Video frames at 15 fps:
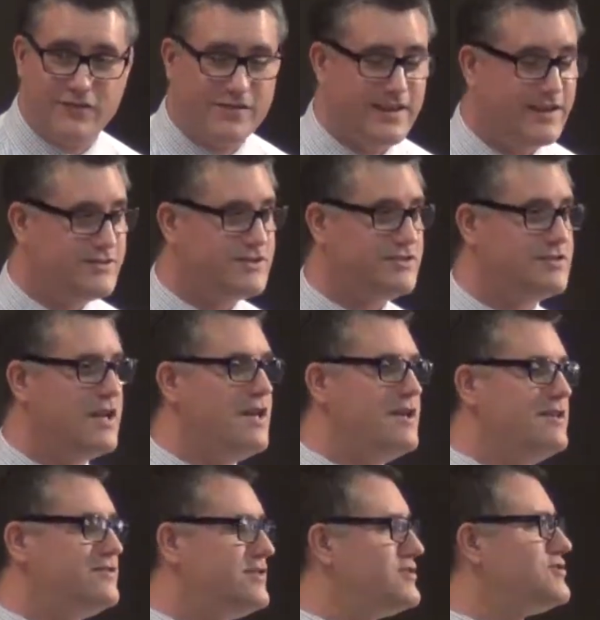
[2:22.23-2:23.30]
and they're
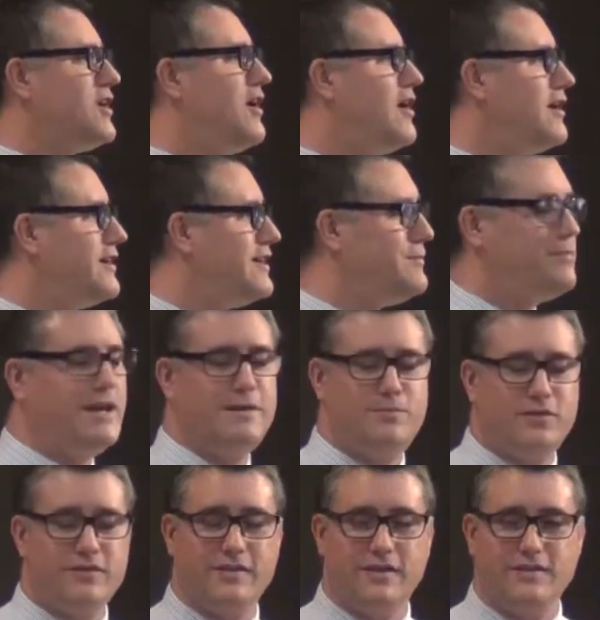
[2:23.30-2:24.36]
just such a hardy
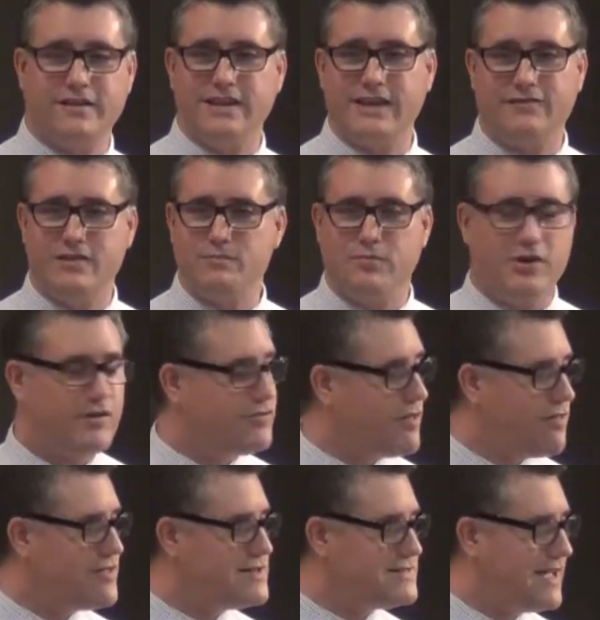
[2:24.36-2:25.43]
people that they're giving birth
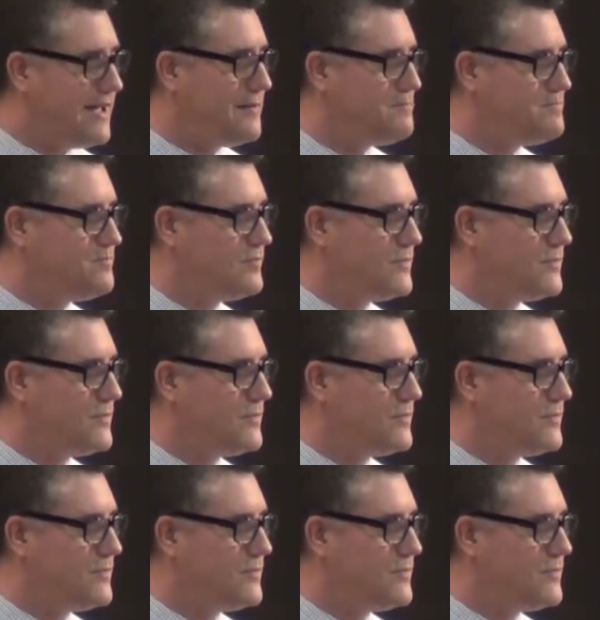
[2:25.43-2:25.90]
all the time.